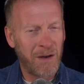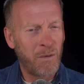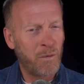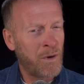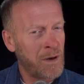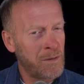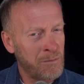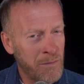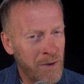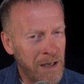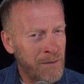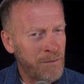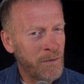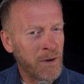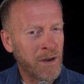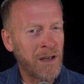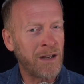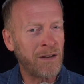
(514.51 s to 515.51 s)
What many
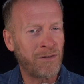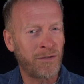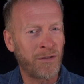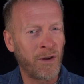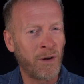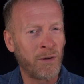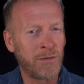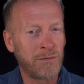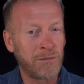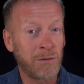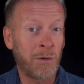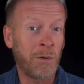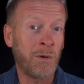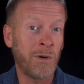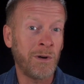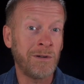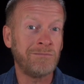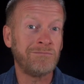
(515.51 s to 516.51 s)
forget, though,
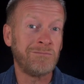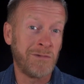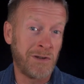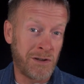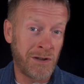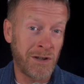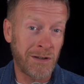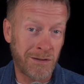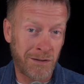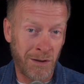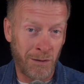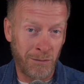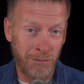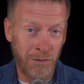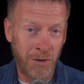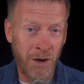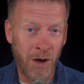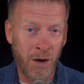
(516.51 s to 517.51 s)
or just
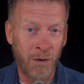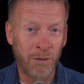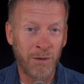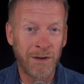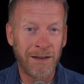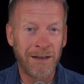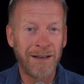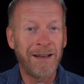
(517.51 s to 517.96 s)
don't know,